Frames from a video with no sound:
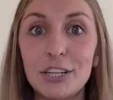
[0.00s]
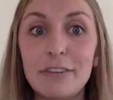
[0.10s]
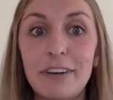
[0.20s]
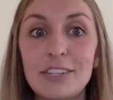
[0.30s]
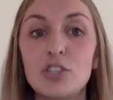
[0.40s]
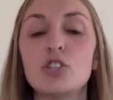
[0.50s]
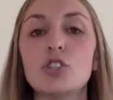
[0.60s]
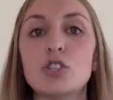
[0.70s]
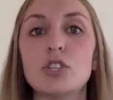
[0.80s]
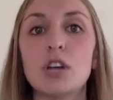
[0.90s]

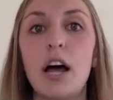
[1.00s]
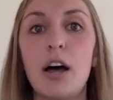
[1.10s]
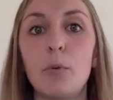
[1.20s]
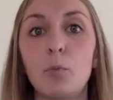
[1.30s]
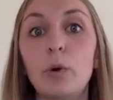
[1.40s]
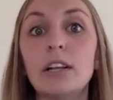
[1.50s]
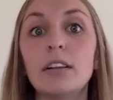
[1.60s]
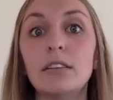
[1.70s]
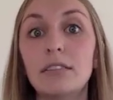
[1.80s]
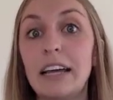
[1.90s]
investors
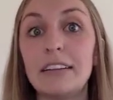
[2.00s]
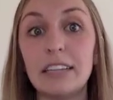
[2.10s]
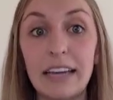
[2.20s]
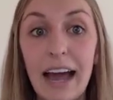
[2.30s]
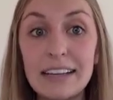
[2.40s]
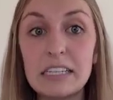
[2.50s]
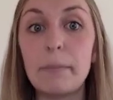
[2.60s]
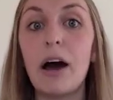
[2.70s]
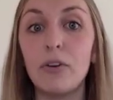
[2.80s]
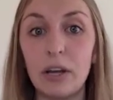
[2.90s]
will likely ask
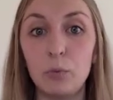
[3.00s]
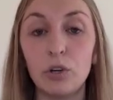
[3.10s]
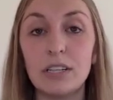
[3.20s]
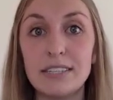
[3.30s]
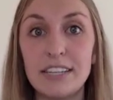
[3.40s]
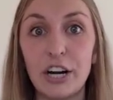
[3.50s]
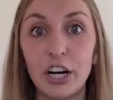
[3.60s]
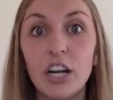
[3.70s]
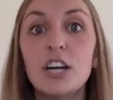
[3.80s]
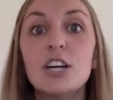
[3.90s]
about and will
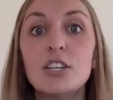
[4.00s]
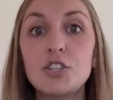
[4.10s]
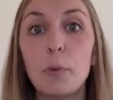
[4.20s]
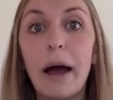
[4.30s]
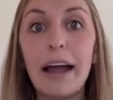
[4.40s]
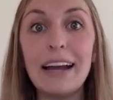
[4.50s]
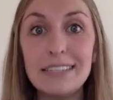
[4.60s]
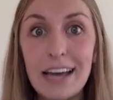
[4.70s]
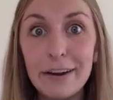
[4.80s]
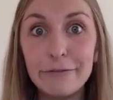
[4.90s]
consider. So by
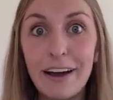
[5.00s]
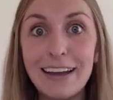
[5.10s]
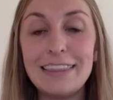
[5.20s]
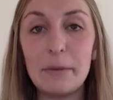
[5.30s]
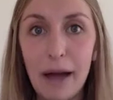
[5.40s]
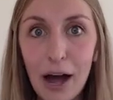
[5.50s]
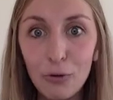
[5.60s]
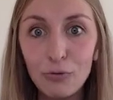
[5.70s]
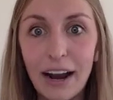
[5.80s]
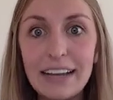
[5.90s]
identifying them
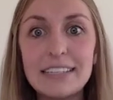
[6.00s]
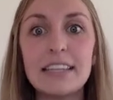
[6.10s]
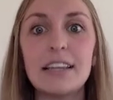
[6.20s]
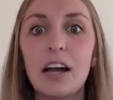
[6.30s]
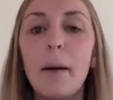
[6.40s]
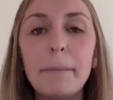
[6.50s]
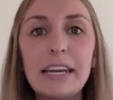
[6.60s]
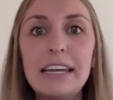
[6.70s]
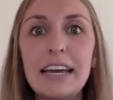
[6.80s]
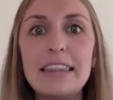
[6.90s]
outright, the
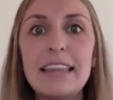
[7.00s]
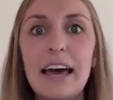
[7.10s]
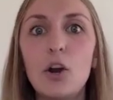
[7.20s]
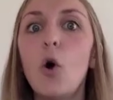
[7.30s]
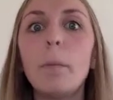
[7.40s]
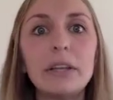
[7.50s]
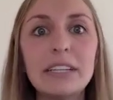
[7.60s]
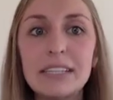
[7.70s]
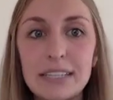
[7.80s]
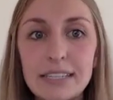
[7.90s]
company can then
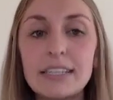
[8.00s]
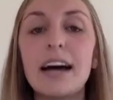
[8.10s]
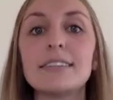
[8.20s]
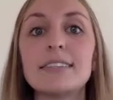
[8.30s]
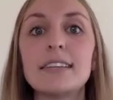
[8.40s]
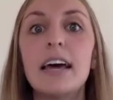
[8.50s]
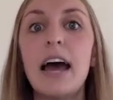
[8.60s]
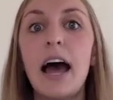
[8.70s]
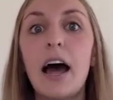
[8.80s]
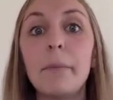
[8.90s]
openly discuss
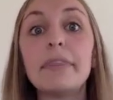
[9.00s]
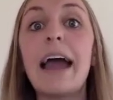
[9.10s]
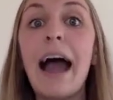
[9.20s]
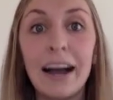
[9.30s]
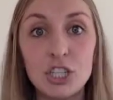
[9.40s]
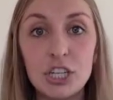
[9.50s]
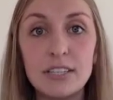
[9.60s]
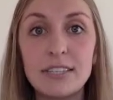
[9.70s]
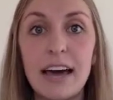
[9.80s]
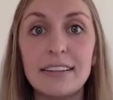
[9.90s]
the
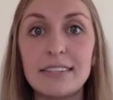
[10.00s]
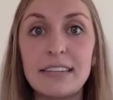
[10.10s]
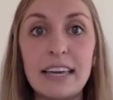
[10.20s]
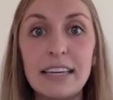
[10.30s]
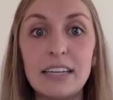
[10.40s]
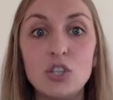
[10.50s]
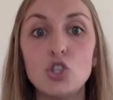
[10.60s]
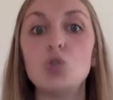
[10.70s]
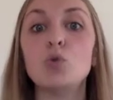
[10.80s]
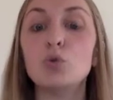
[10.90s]
actions that it's taking
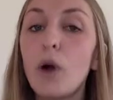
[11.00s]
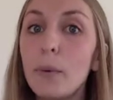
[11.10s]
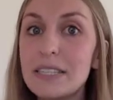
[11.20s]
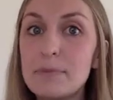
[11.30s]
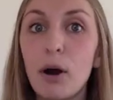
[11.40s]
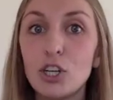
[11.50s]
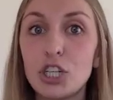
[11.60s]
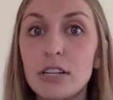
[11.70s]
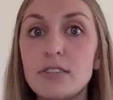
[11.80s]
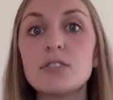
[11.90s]
to grow its
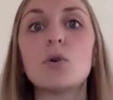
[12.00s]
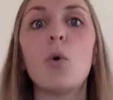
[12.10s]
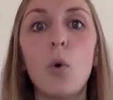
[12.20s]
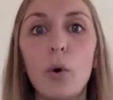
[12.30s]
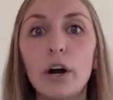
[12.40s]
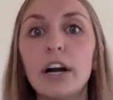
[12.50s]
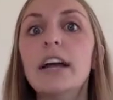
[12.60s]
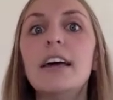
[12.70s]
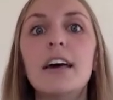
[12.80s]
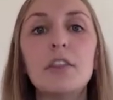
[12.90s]
margins or
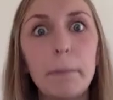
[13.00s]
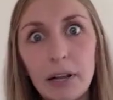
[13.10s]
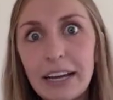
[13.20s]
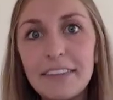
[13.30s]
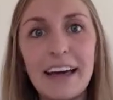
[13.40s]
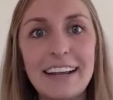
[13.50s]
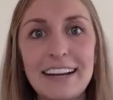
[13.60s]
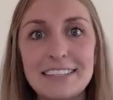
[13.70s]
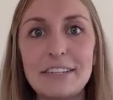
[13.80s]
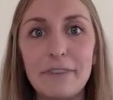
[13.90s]
the plan that it
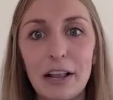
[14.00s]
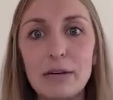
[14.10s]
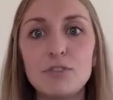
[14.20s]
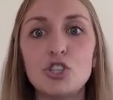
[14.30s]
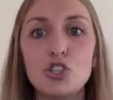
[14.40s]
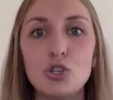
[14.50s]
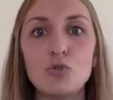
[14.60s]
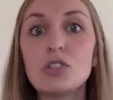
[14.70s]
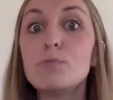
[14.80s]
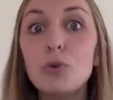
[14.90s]
has developed to
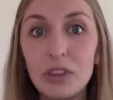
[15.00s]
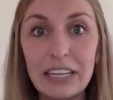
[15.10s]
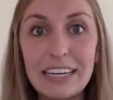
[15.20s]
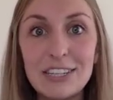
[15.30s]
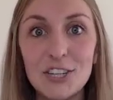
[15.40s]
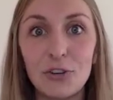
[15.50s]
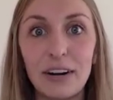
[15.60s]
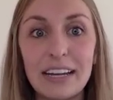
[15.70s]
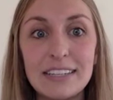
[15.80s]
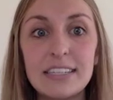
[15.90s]
smoothly
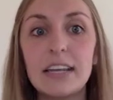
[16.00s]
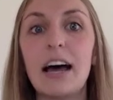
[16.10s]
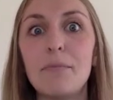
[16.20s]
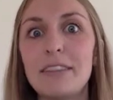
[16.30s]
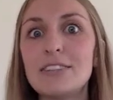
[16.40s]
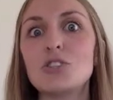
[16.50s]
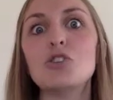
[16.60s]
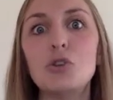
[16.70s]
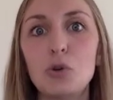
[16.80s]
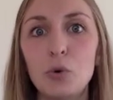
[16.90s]
integrate this
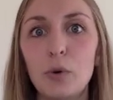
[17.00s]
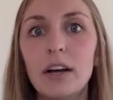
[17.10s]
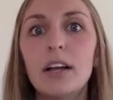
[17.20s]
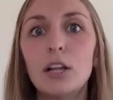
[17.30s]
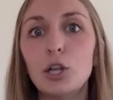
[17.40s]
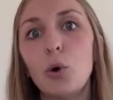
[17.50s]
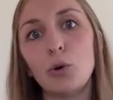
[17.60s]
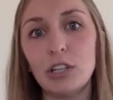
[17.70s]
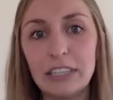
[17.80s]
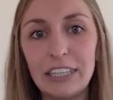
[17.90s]
new
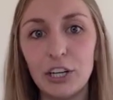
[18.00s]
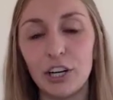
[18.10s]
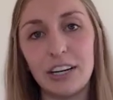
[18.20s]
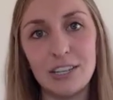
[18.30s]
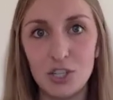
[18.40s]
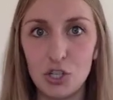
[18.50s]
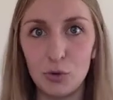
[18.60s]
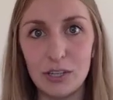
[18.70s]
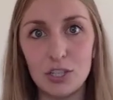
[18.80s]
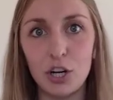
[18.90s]
local leader
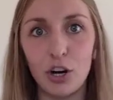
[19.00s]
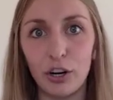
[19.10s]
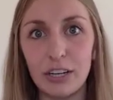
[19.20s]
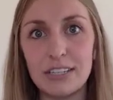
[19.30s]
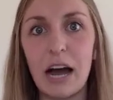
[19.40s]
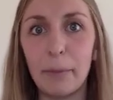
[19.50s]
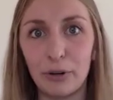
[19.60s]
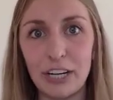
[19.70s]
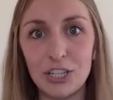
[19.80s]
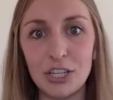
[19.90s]
into its current
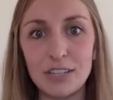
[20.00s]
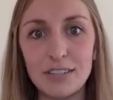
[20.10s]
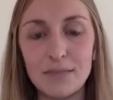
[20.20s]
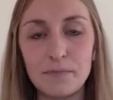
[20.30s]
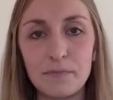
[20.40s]
operations.